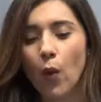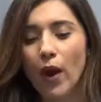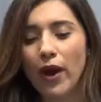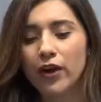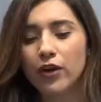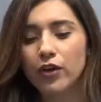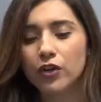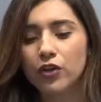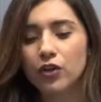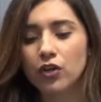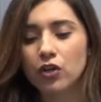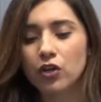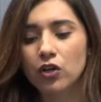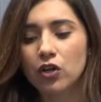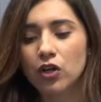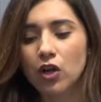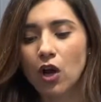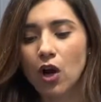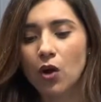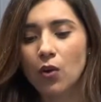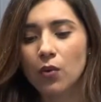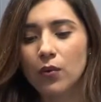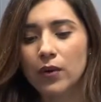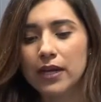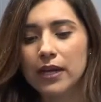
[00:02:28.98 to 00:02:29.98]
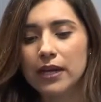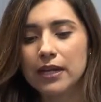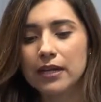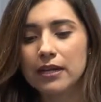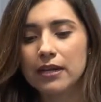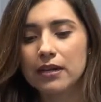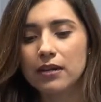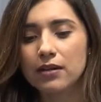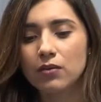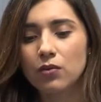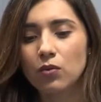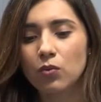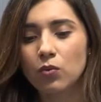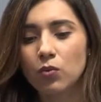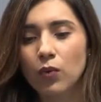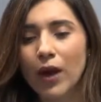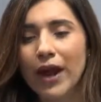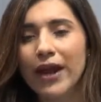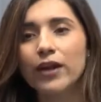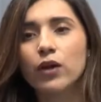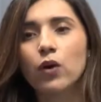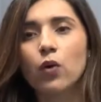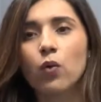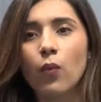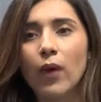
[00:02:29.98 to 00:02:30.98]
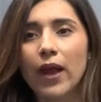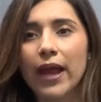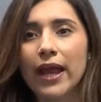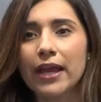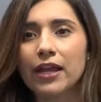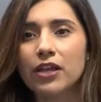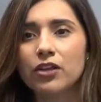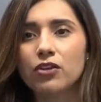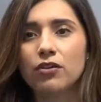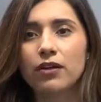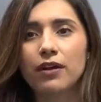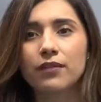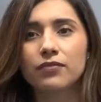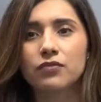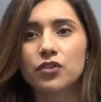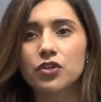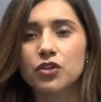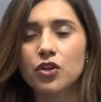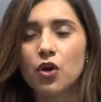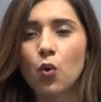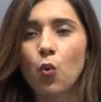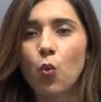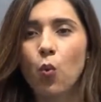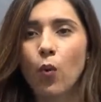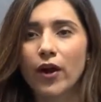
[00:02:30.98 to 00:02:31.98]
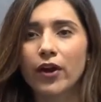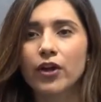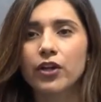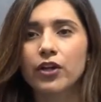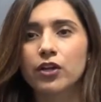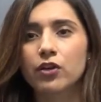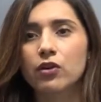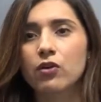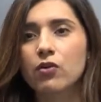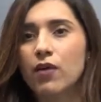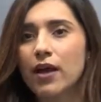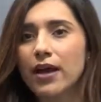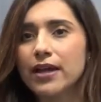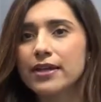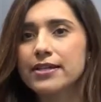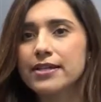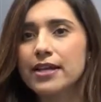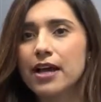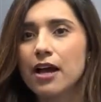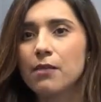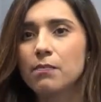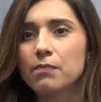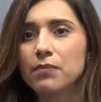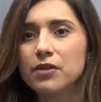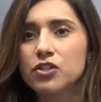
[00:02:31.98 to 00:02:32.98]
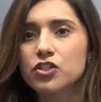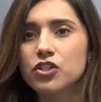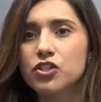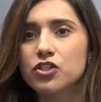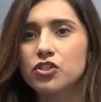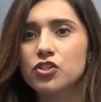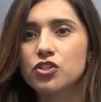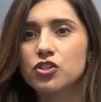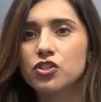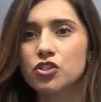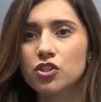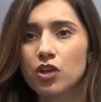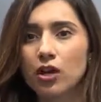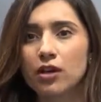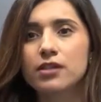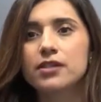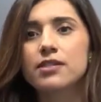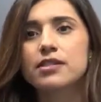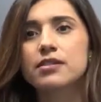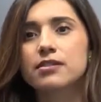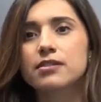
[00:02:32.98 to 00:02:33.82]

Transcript: where you're going right away. You don't have to know where you'll end up, but just start